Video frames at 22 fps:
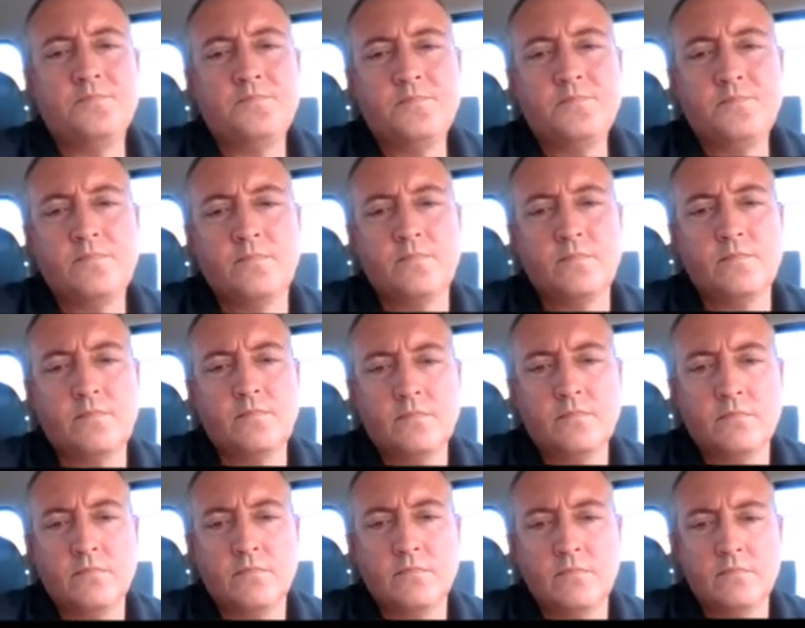
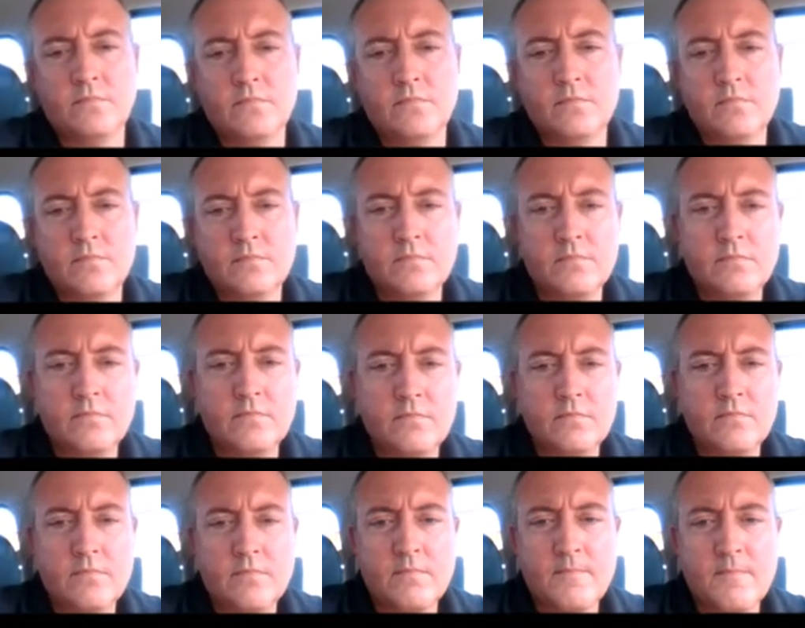
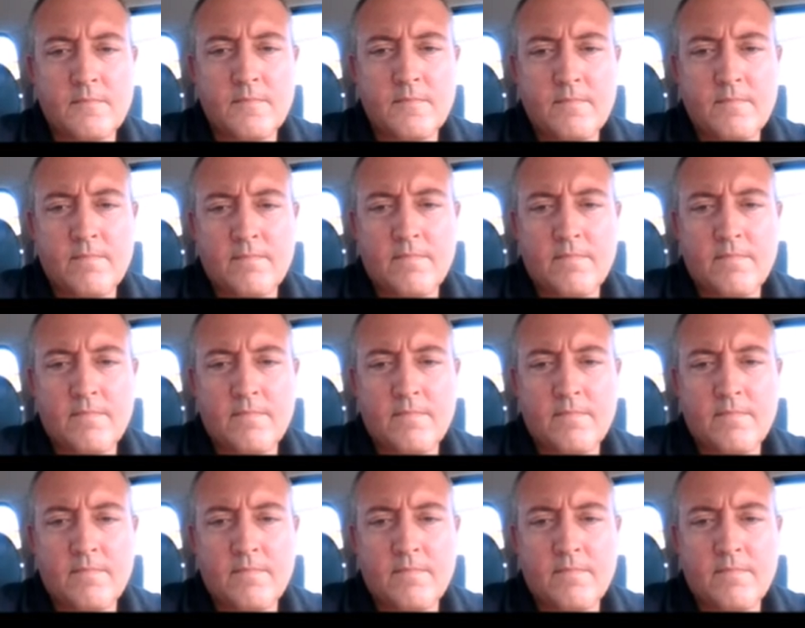Nothing is said.